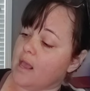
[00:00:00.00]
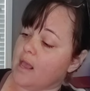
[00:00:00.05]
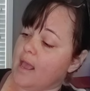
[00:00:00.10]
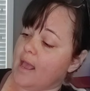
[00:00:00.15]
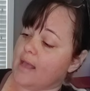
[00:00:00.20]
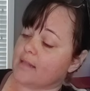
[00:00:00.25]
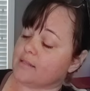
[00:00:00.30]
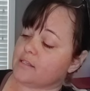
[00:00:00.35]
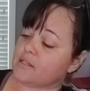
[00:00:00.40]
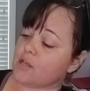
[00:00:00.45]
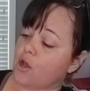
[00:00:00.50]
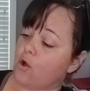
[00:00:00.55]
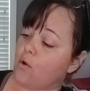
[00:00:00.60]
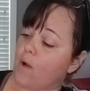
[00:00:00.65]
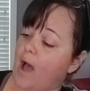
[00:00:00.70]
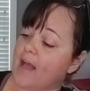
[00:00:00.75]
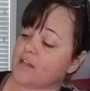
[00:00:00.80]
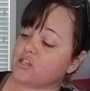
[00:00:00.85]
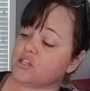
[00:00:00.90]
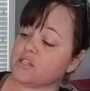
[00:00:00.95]
And so
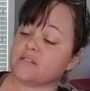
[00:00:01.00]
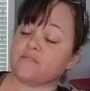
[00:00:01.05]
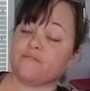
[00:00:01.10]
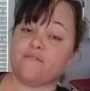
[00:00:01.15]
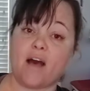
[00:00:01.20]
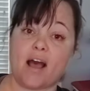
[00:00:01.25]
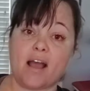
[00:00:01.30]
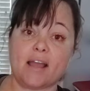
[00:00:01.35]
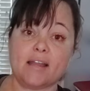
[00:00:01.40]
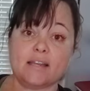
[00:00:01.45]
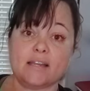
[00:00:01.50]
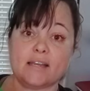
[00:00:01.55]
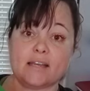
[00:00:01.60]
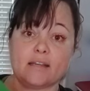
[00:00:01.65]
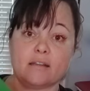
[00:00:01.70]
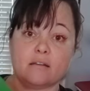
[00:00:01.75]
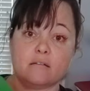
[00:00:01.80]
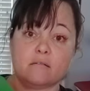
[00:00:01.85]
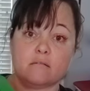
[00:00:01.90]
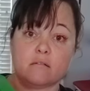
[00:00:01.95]
I just find
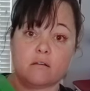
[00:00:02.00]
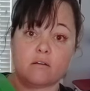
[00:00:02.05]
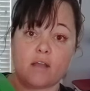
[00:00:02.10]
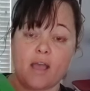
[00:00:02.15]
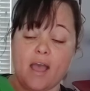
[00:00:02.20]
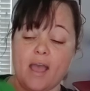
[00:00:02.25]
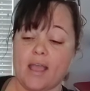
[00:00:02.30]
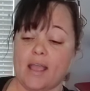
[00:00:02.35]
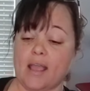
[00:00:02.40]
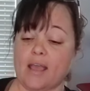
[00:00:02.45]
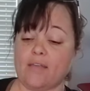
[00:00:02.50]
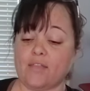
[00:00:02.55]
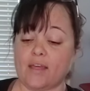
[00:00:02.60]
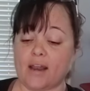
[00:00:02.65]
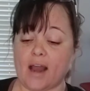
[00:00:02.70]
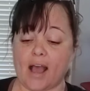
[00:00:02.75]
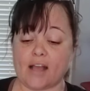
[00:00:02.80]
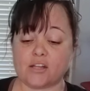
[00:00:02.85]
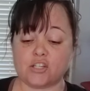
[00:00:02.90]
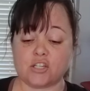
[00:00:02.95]
it, okay? And then
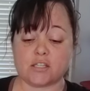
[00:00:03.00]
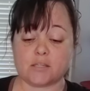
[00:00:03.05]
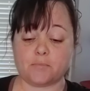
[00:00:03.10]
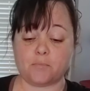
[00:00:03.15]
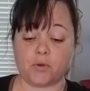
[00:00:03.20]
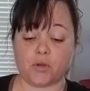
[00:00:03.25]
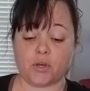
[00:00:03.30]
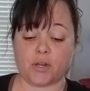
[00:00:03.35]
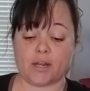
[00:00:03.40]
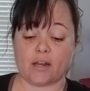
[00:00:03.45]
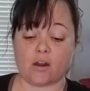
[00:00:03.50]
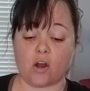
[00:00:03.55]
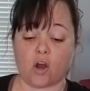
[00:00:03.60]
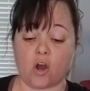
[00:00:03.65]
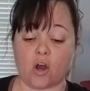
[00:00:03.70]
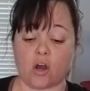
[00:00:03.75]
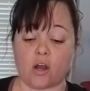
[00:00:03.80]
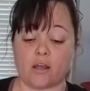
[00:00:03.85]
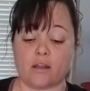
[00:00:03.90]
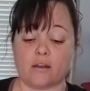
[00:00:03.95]
I just put it
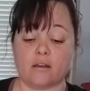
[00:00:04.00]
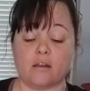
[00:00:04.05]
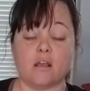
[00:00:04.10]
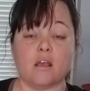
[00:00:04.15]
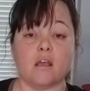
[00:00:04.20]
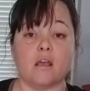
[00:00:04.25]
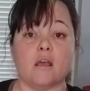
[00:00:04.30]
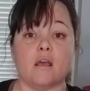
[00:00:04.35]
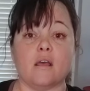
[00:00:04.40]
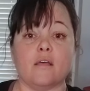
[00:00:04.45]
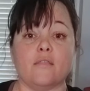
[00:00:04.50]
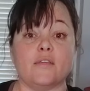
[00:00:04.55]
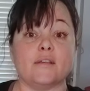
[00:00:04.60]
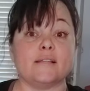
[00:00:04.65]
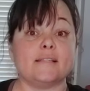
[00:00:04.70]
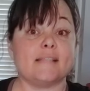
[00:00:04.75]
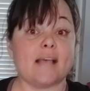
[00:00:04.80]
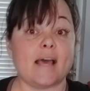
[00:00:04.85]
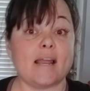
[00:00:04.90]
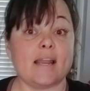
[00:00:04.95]
on the
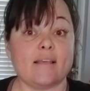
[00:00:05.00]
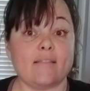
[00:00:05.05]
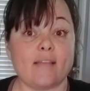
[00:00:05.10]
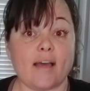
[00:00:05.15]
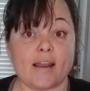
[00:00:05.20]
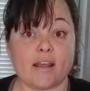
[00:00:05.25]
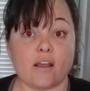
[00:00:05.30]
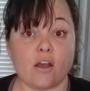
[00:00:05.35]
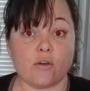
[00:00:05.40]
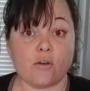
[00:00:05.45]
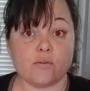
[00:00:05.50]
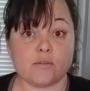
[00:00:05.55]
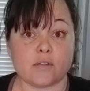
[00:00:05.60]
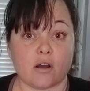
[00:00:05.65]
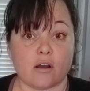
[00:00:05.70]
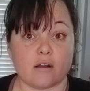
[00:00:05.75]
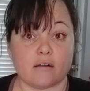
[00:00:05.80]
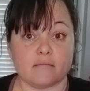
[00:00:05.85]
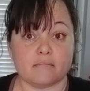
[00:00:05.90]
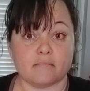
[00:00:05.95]
setting that it goes
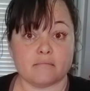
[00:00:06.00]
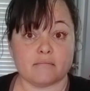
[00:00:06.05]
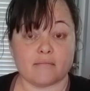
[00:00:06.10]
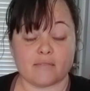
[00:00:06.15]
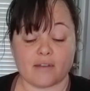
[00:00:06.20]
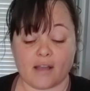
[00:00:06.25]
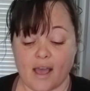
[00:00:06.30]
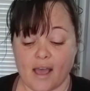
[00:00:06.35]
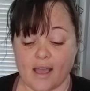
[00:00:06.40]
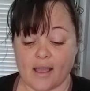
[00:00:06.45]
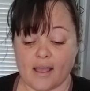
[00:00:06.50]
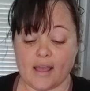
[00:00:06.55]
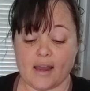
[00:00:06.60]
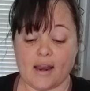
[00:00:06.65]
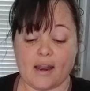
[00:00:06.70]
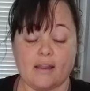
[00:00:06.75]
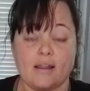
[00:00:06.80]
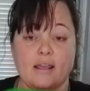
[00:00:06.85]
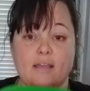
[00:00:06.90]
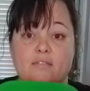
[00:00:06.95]
on. Okay,
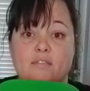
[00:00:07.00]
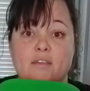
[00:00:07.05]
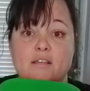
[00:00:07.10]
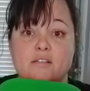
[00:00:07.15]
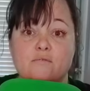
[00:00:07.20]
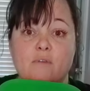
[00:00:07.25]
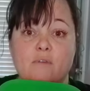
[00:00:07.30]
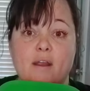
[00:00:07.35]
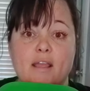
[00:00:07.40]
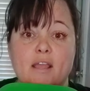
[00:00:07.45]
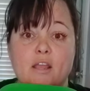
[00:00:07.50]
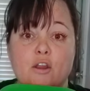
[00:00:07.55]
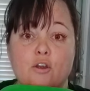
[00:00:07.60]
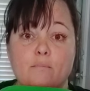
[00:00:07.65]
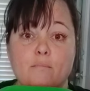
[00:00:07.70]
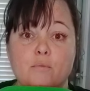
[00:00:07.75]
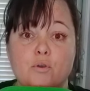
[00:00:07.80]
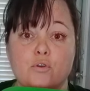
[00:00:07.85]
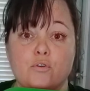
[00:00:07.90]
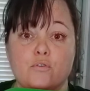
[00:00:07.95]
and this right here
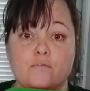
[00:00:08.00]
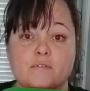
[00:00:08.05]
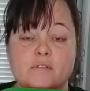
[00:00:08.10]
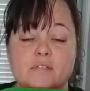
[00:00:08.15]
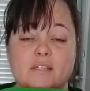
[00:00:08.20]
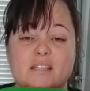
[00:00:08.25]
moves.